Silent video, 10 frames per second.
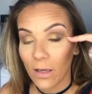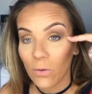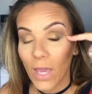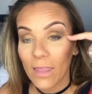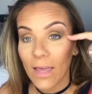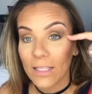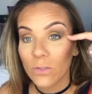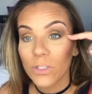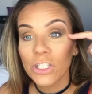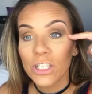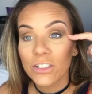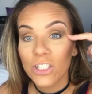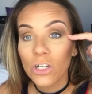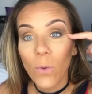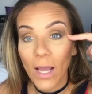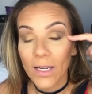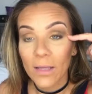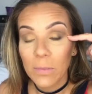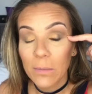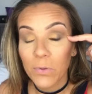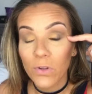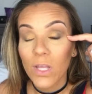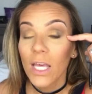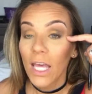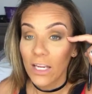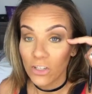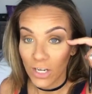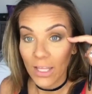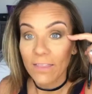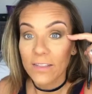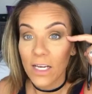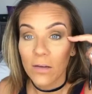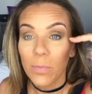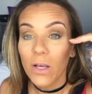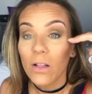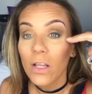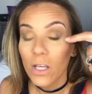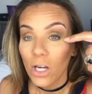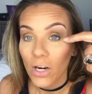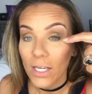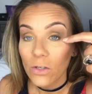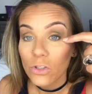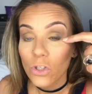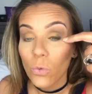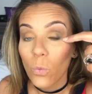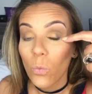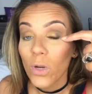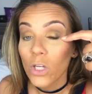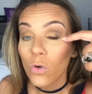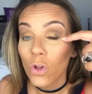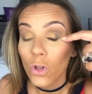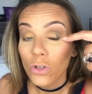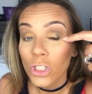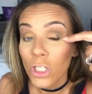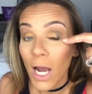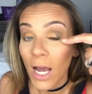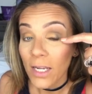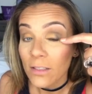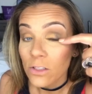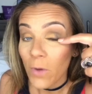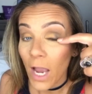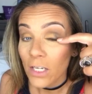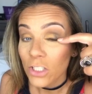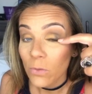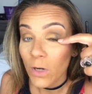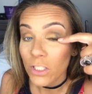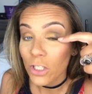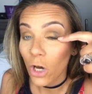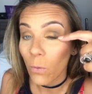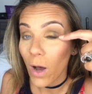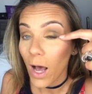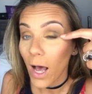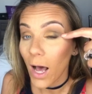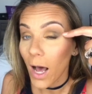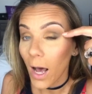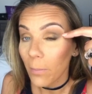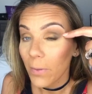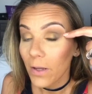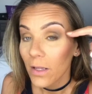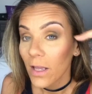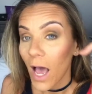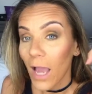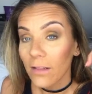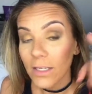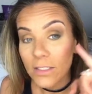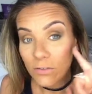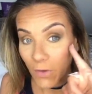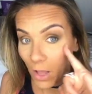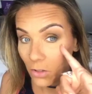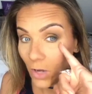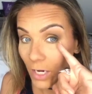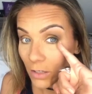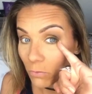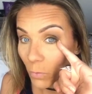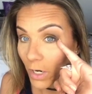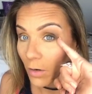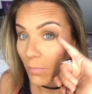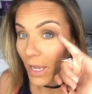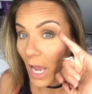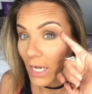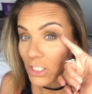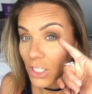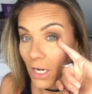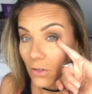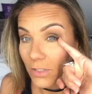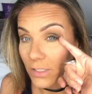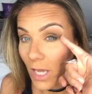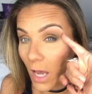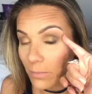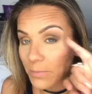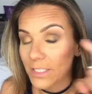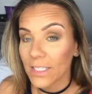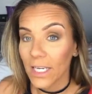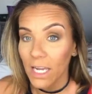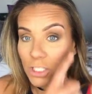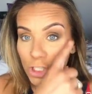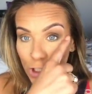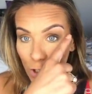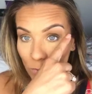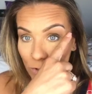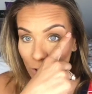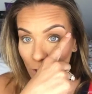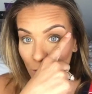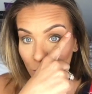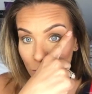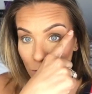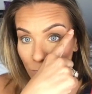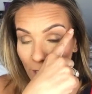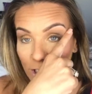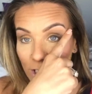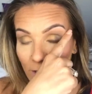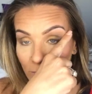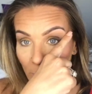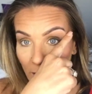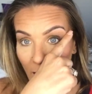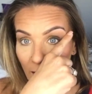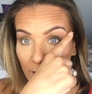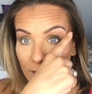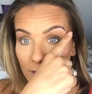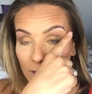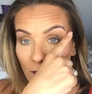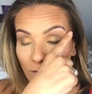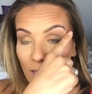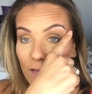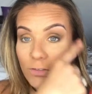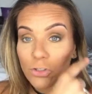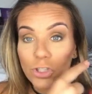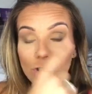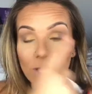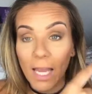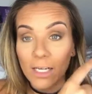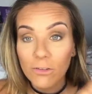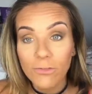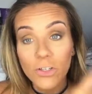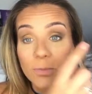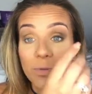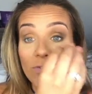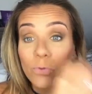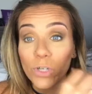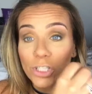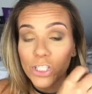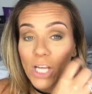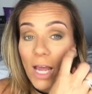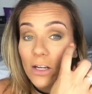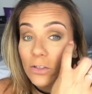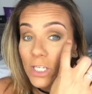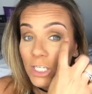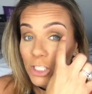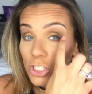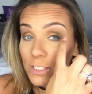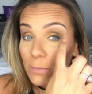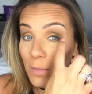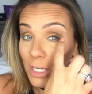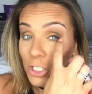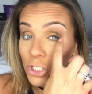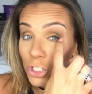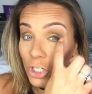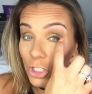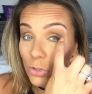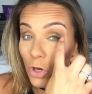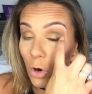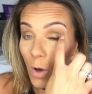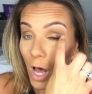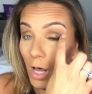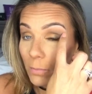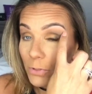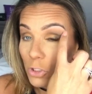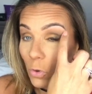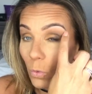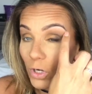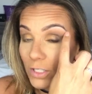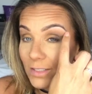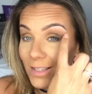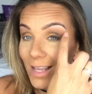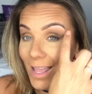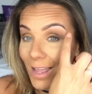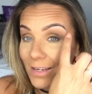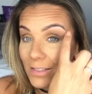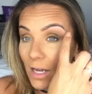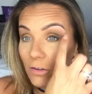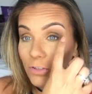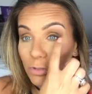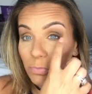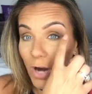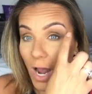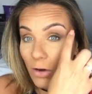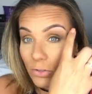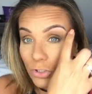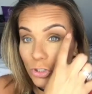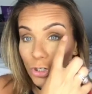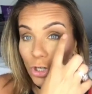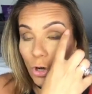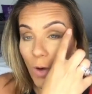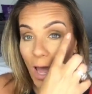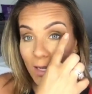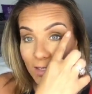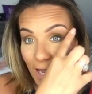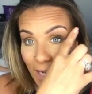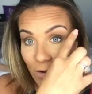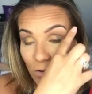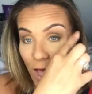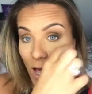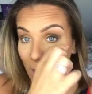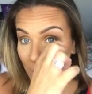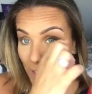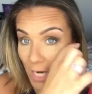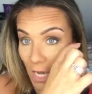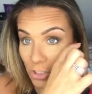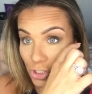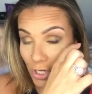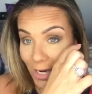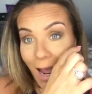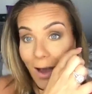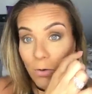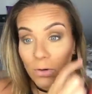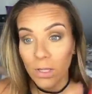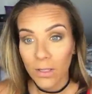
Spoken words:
Okay, that's when you're gonna start quacking at people and you're gonna get the duck bill. All right, so when you close your eyes, you actually want to go up. I like to follow kind of where my eyeshadow stopped because that kind of shows the direction of my eye. Okay, if you do your liner first before your shadow, just make sure you go up towards the end of your brow. So you're gonna go at an angle up, not straight out.